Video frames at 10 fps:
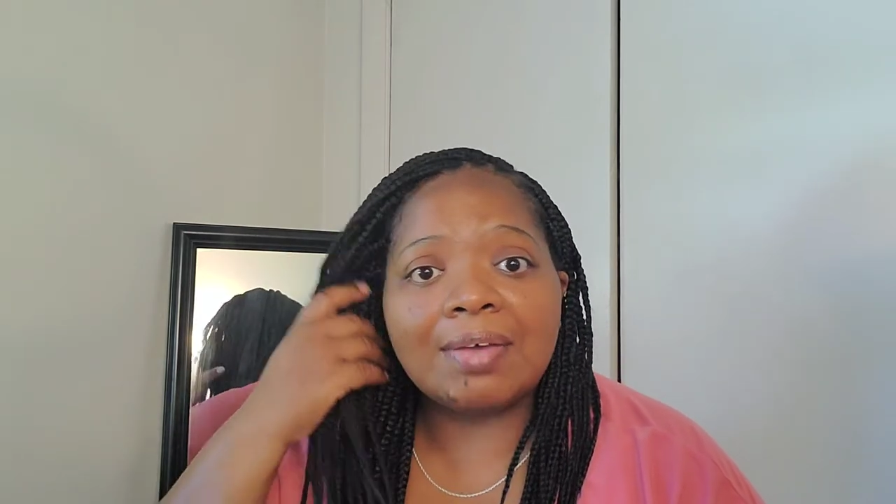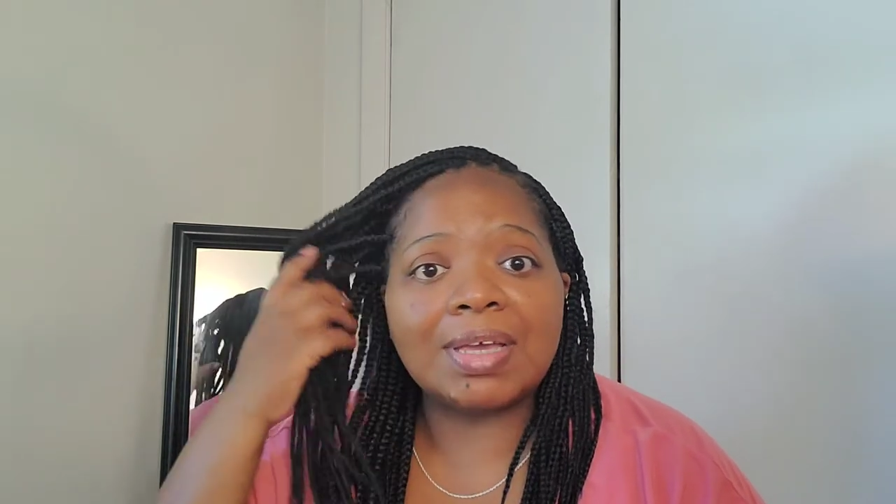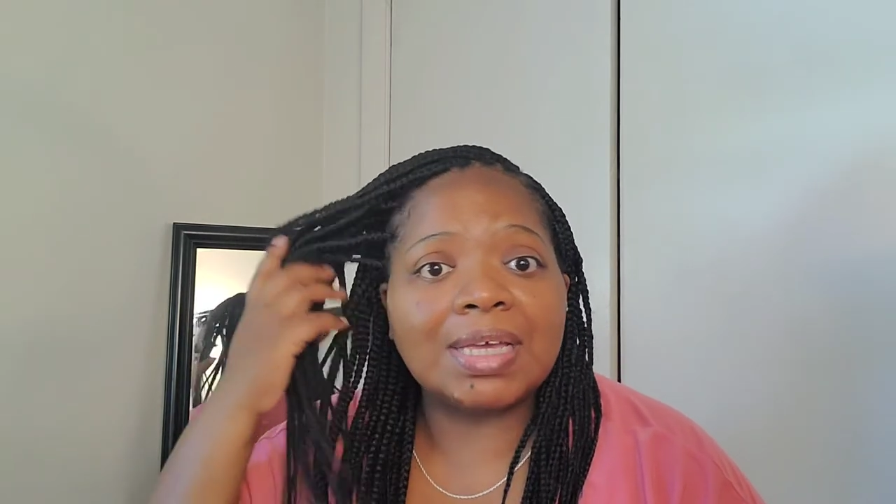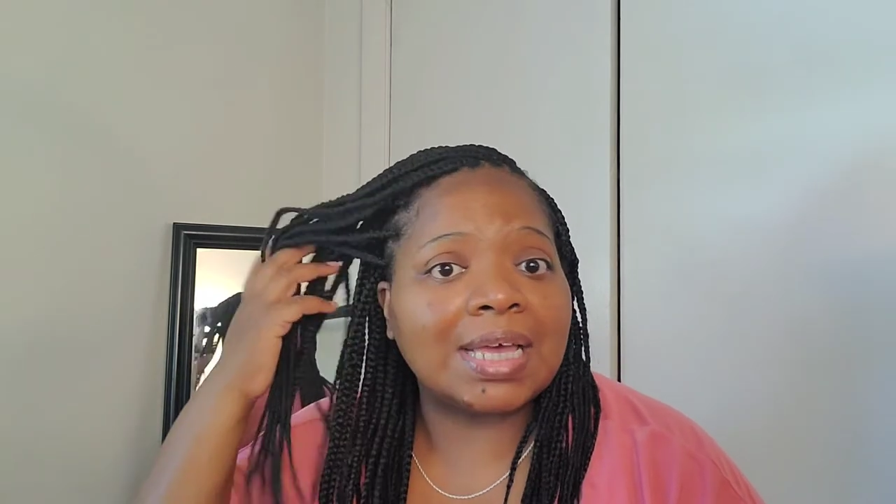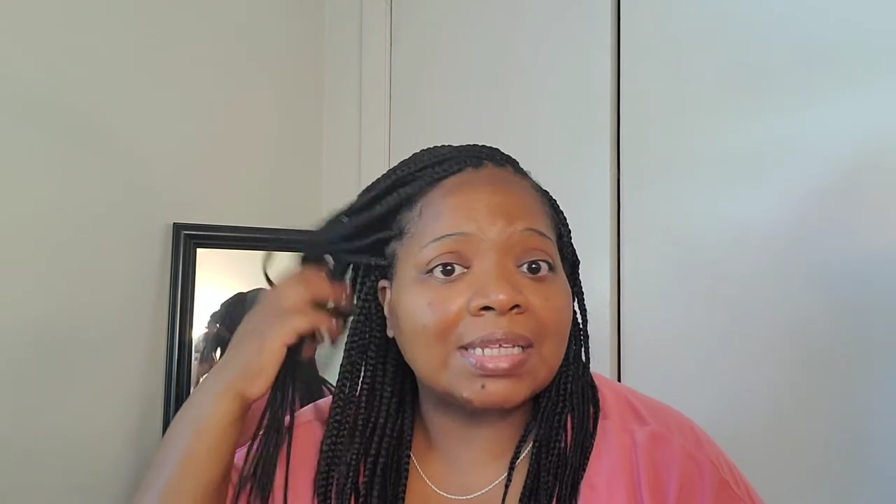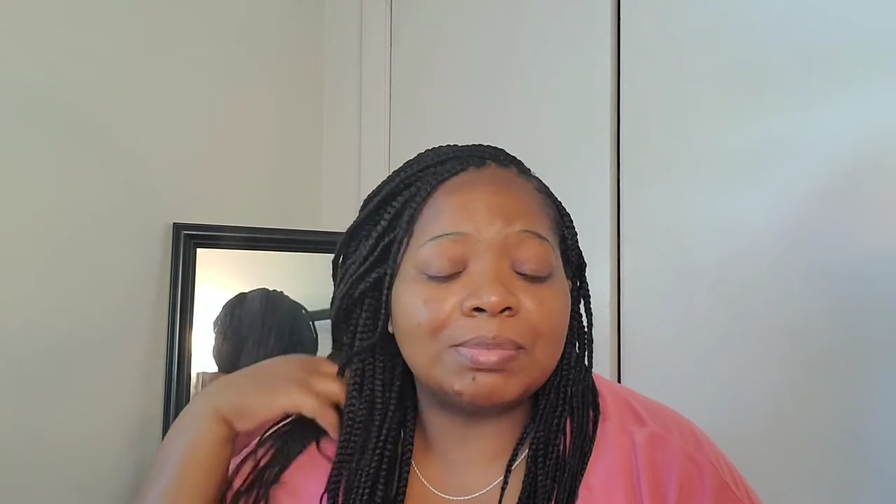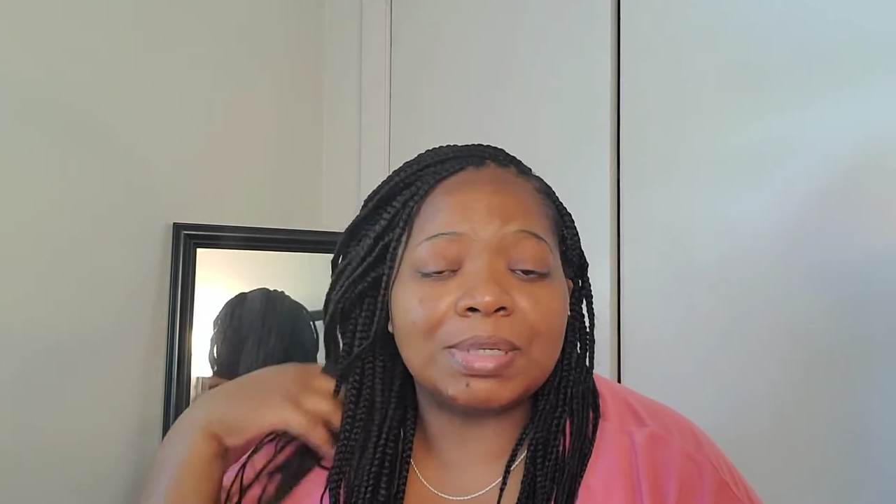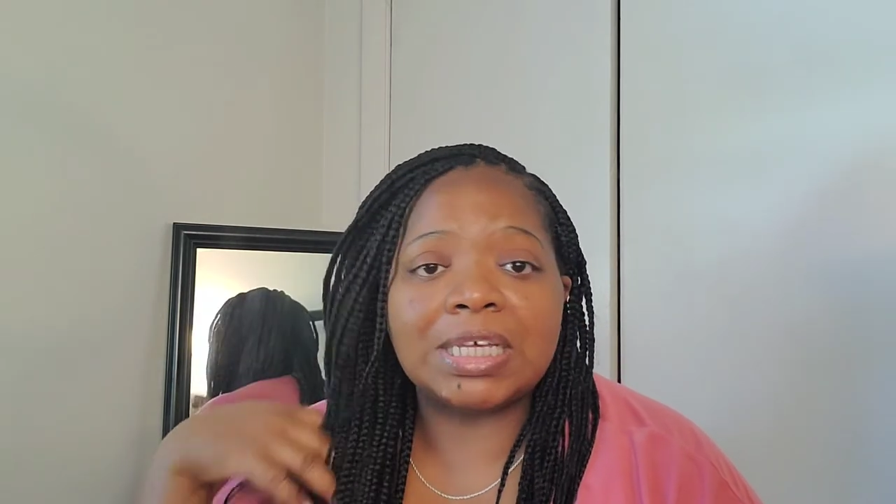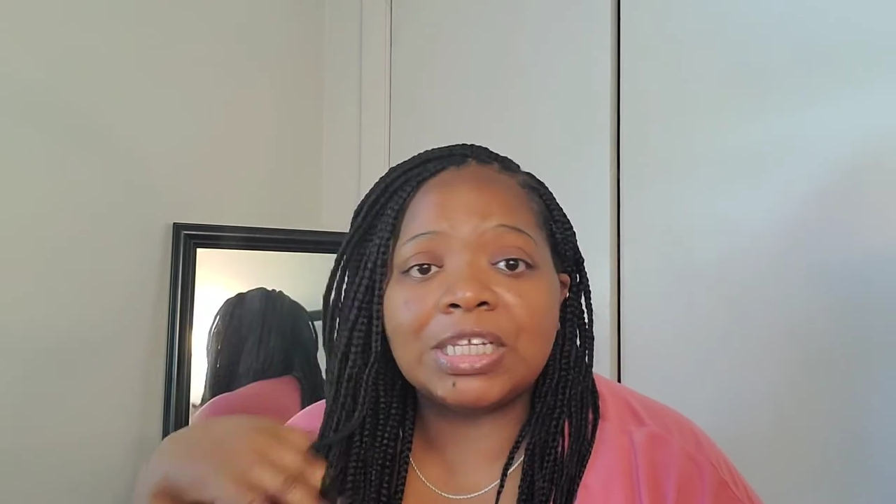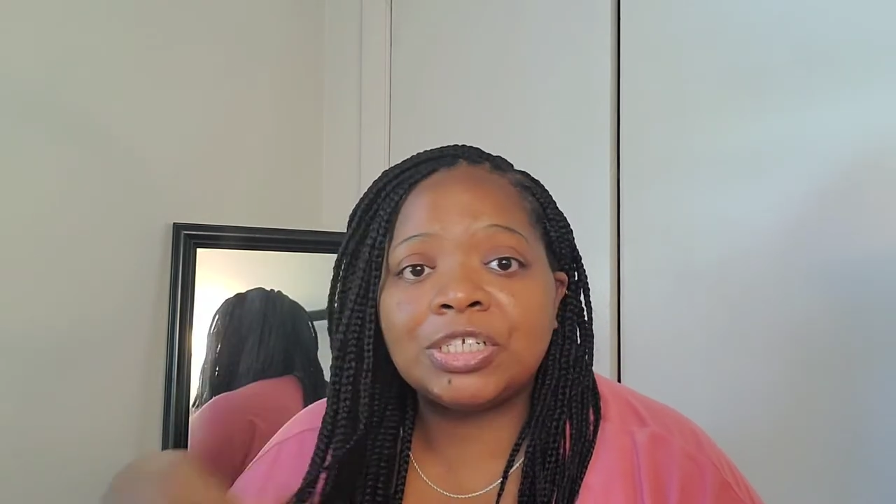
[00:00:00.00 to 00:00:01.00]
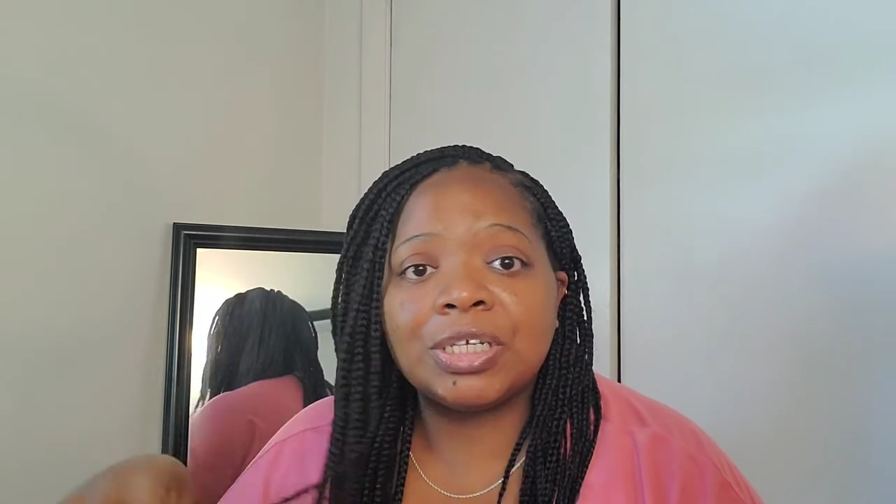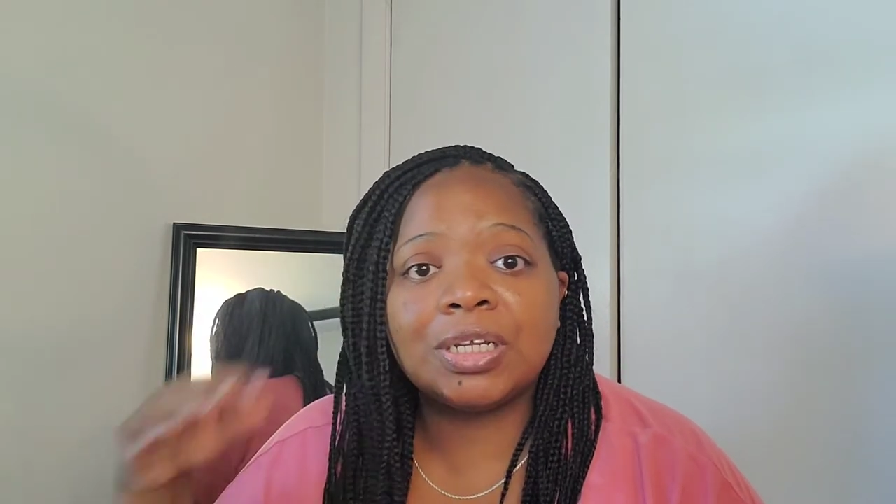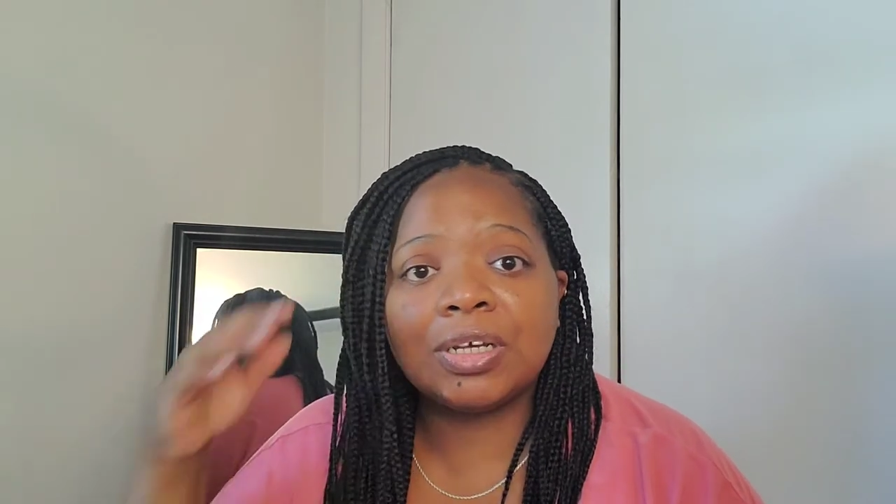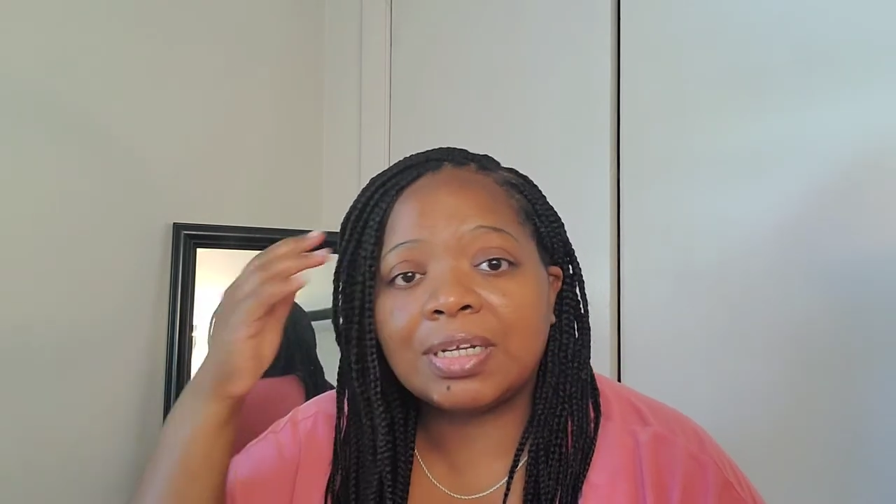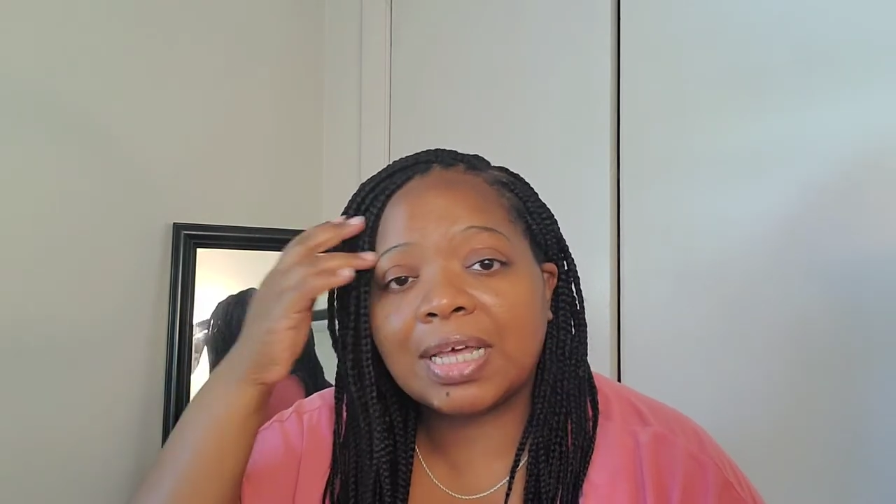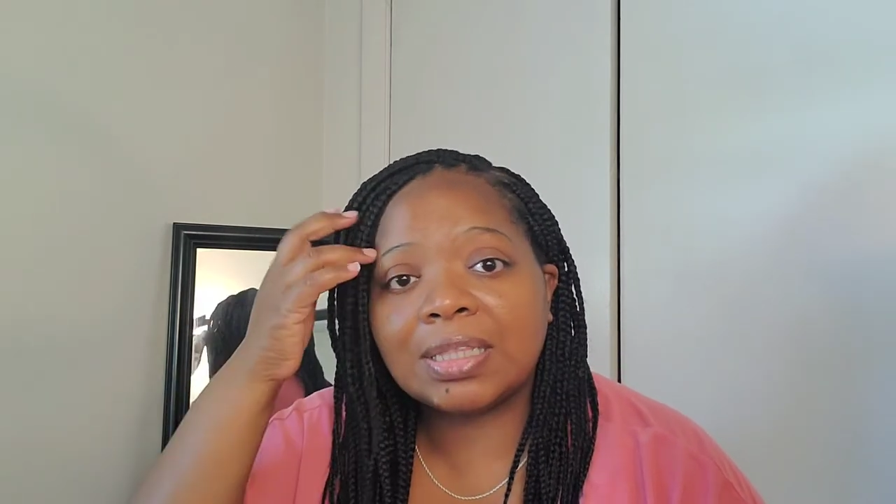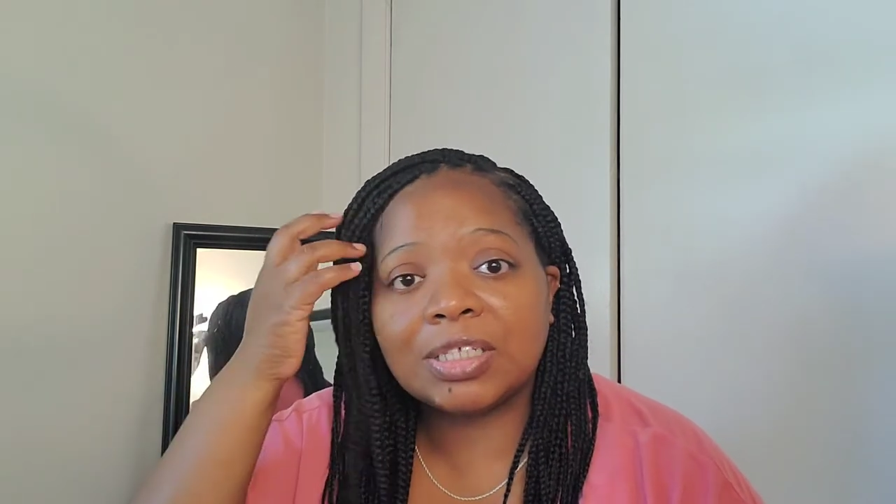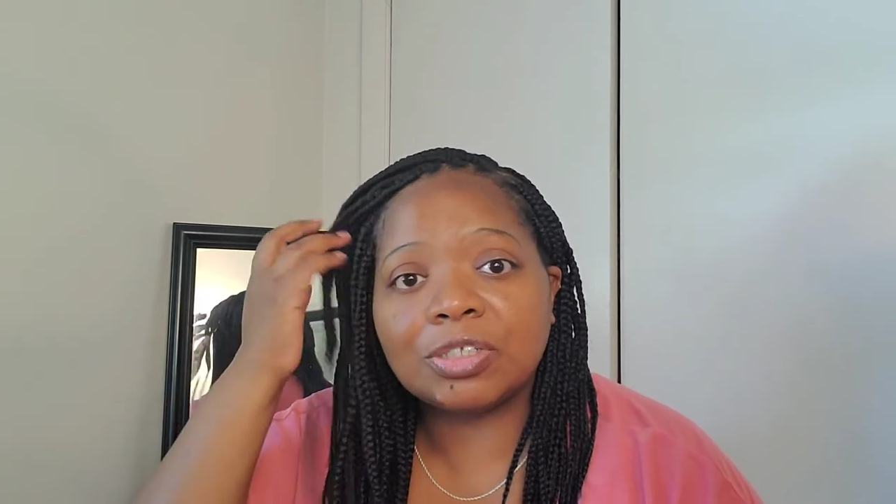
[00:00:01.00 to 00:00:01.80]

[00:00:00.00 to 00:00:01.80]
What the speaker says: It hasn't been itching or nothing.